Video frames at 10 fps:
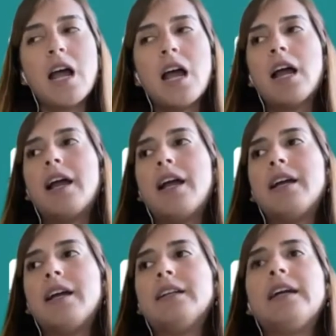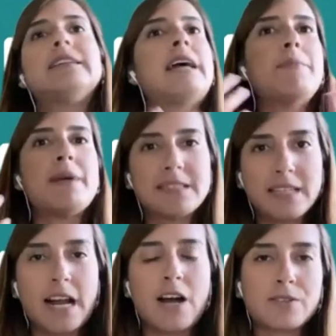And that makes it
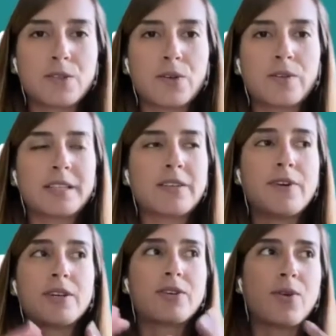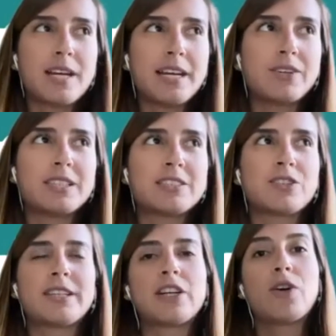also like a very gray area to
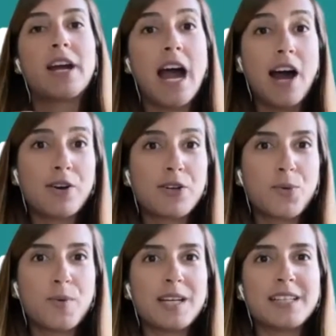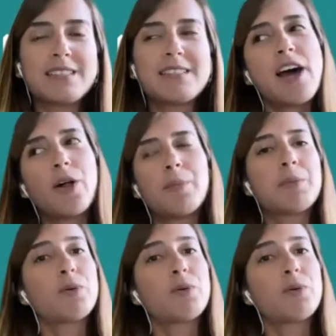like, okay, how do we tell people,